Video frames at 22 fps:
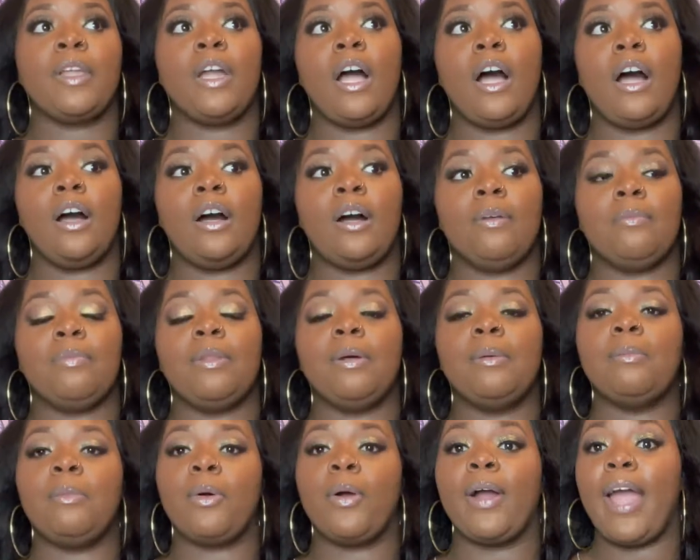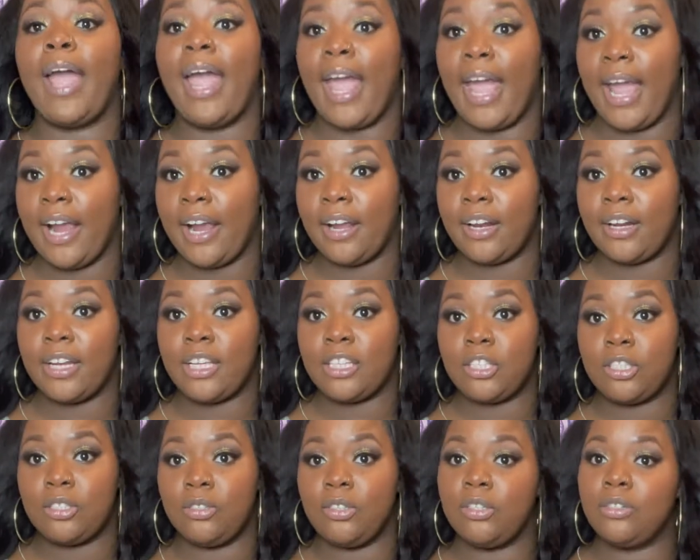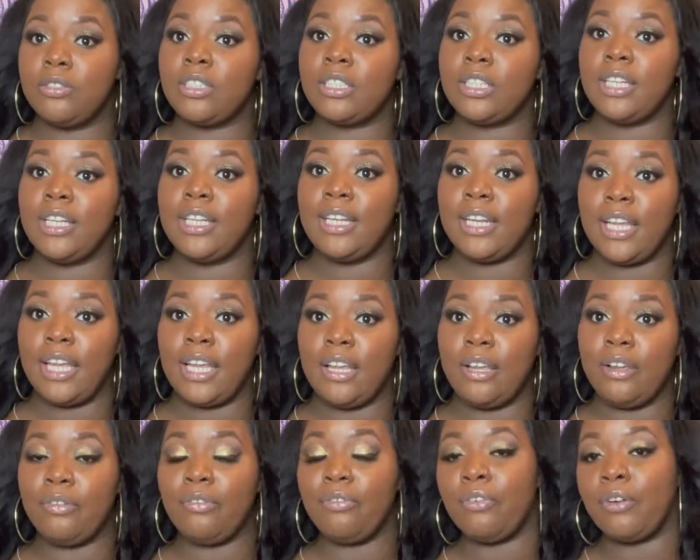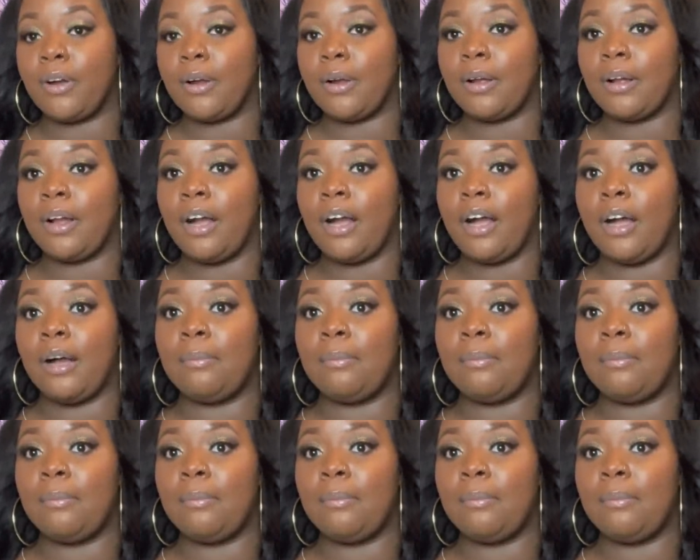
the more hair that you usually need for